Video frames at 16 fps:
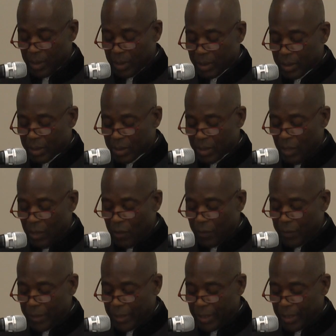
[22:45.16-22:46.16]

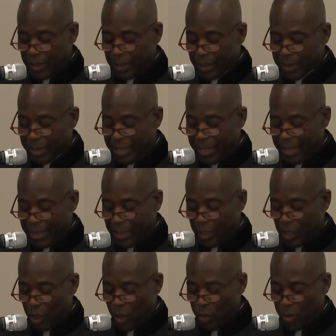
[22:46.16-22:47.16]
dissolving that
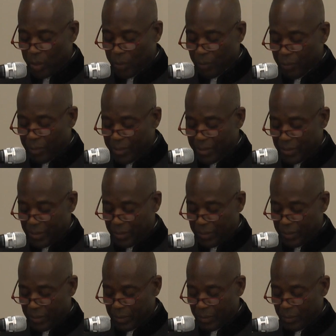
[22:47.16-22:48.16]
egoic
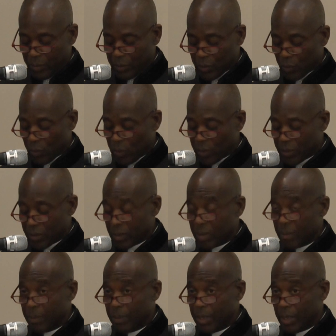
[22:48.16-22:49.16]
presence which wants to
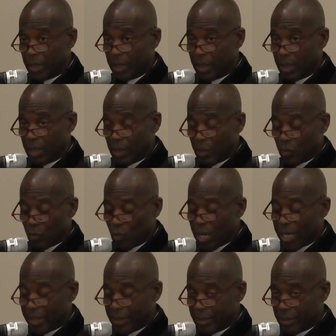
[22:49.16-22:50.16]
be
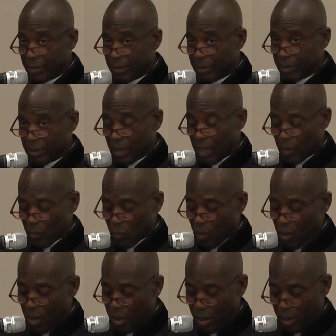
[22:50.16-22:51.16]
right, not
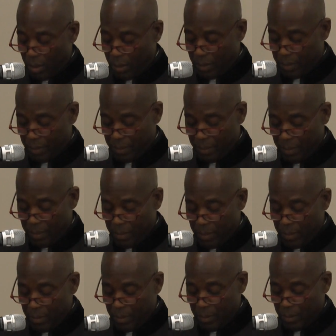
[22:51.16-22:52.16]
wrong.
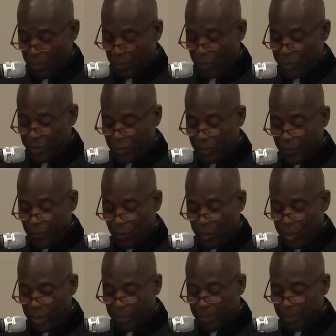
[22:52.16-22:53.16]
We should
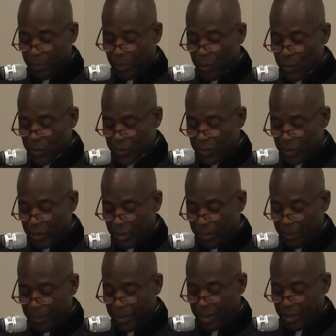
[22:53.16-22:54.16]
avoid personal
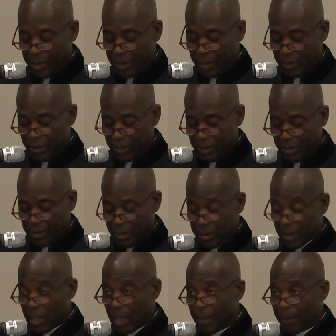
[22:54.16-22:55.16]
opinions
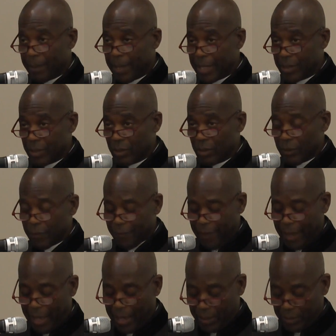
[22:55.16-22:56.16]
not based on
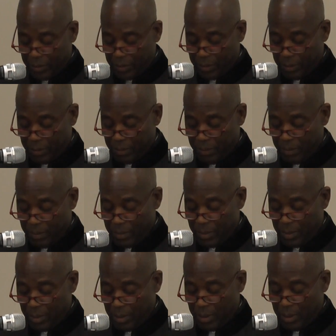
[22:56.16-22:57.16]
facts.
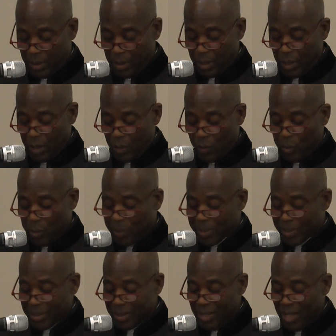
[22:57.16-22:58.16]
We
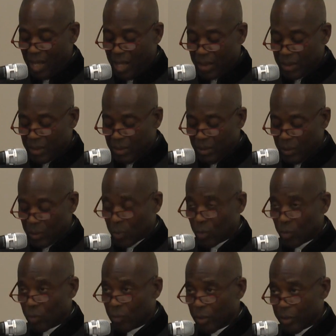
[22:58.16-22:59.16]
must not hold
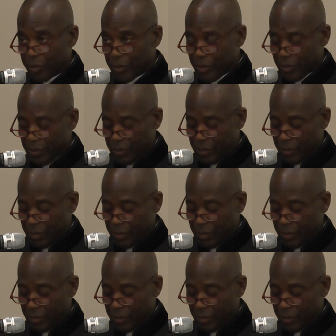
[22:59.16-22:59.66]
grudges